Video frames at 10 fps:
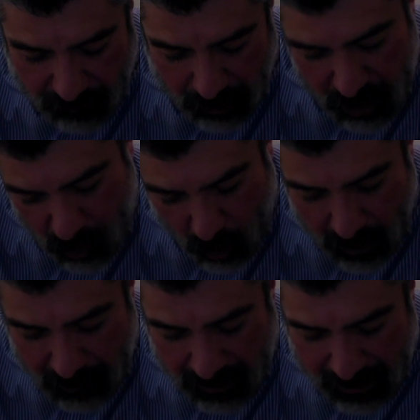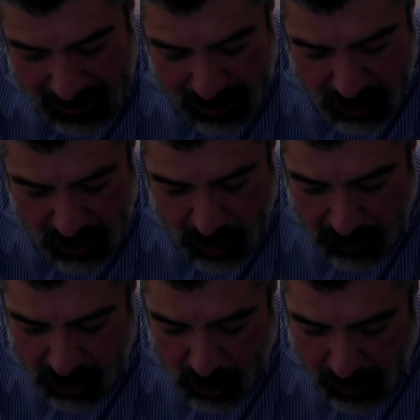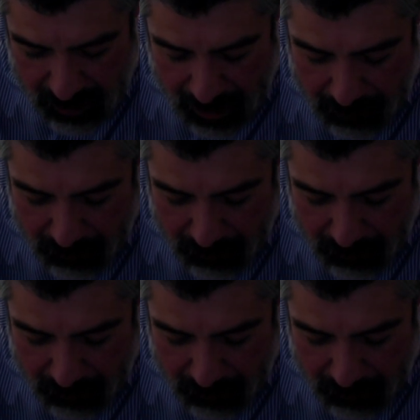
for each one. I'm not going to hit you too much with that,